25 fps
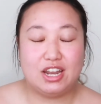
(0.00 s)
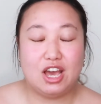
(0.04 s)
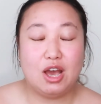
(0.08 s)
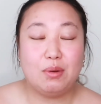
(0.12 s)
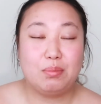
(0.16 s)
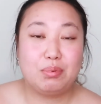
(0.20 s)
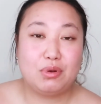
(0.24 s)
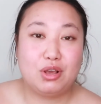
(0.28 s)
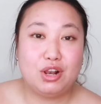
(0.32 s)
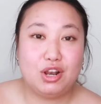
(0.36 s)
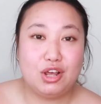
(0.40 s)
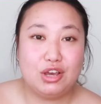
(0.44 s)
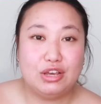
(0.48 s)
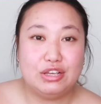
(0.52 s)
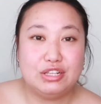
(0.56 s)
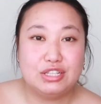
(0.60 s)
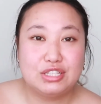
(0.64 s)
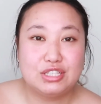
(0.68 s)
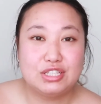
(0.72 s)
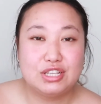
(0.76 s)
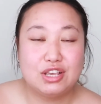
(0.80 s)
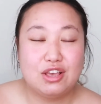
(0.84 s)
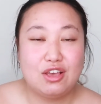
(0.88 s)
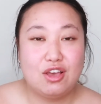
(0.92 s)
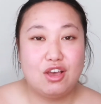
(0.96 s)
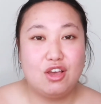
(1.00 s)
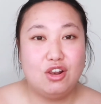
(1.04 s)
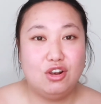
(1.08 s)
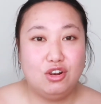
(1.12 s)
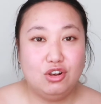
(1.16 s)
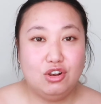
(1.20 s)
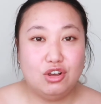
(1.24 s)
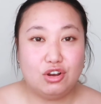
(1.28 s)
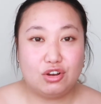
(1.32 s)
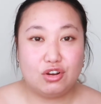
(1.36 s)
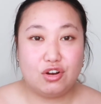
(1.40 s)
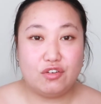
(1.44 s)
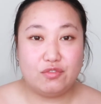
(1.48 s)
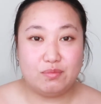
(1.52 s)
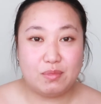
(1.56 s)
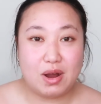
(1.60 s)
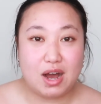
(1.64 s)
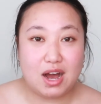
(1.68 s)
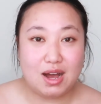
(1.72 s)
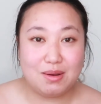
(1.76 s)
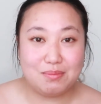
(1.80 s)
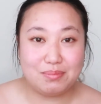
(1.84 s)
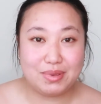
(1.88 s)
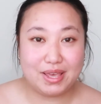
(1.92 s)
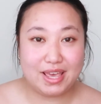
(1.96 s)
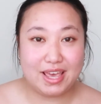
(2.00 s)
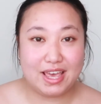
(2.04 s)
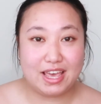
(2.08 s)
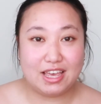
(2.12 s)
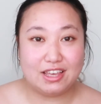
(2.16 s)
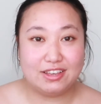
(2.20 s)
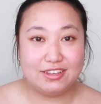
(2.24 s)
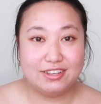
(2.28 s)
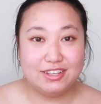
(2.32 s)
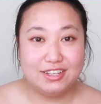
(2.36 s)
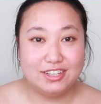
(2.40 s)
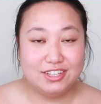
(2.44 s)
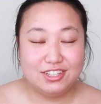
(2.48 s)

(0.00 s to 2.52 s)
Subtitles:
up close look of my armpit hair